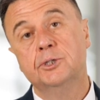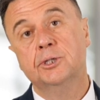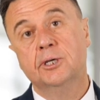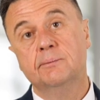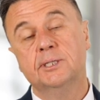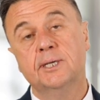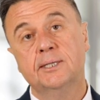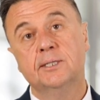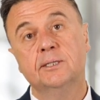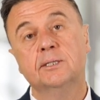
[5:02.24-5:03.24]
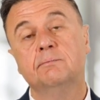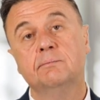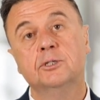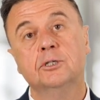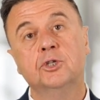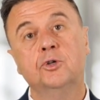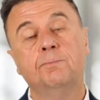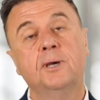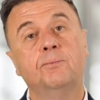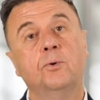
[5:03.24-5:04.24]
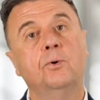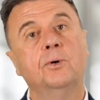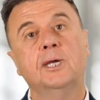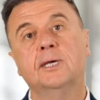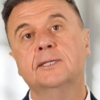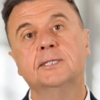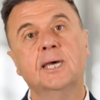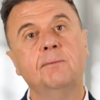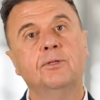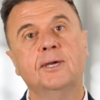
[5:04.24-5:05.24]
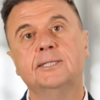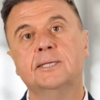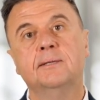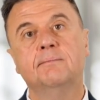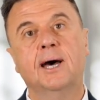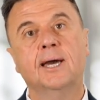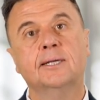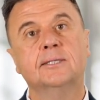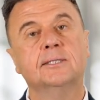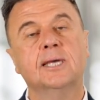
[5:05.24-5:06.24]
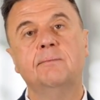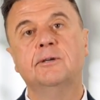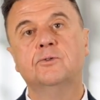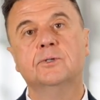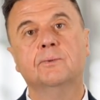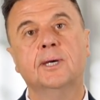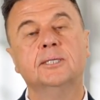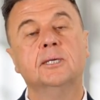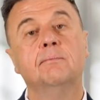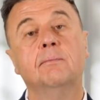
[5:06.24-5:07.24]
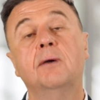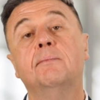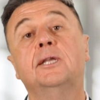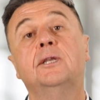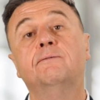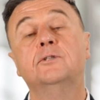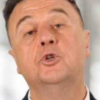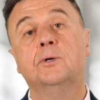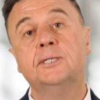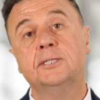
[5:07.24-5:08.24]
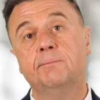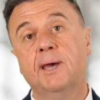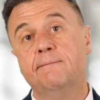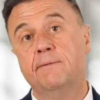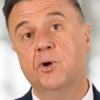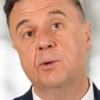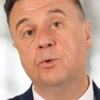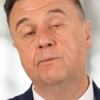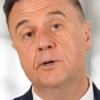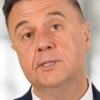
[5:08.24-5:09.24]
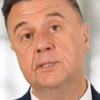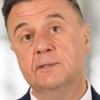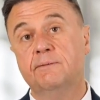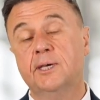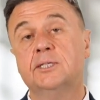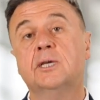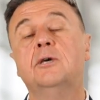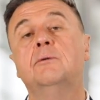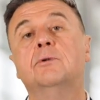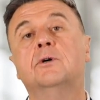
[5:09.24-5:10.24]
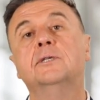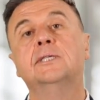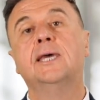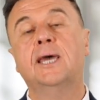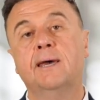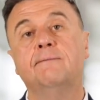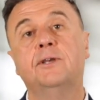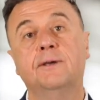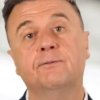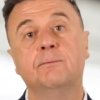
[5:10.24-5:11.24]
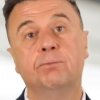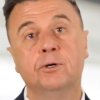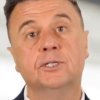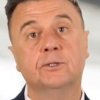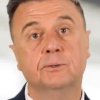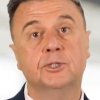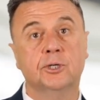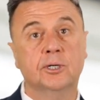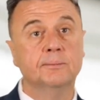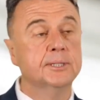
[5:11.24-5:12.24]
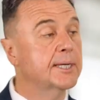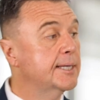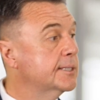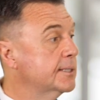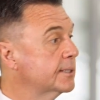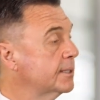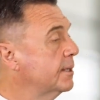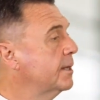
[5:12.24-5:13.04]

circumstances. So two people looking at the same things in the markets, same interest rates, might make different choices about variable versus fixed because they have different personal circumstances.